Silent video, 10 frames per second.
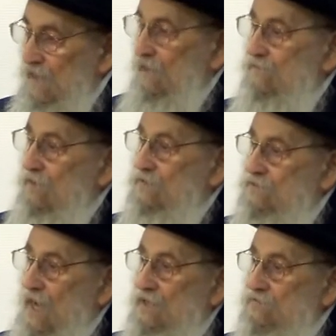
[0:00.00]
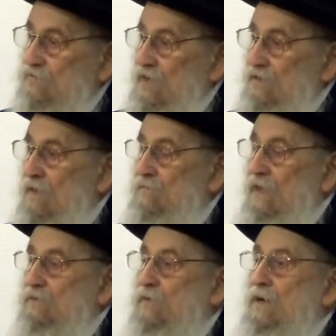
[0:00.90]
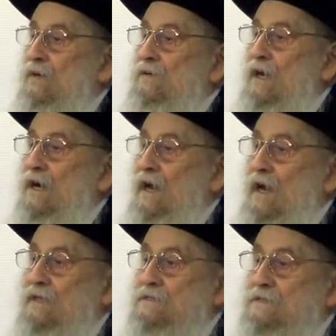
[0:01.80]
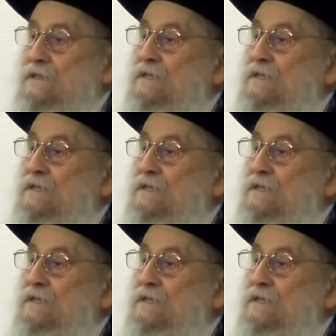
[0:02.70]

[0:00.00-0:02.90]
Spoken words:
Not to exaggerate them that we are in their hands,